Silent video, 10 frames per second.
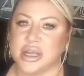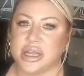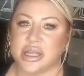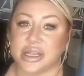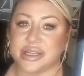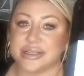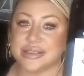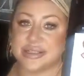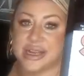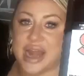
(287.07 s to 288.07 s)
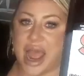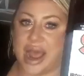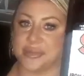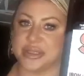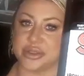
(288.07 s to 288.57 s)
is an
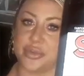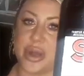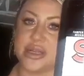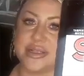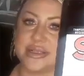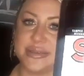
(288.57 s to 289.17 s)
absolute must.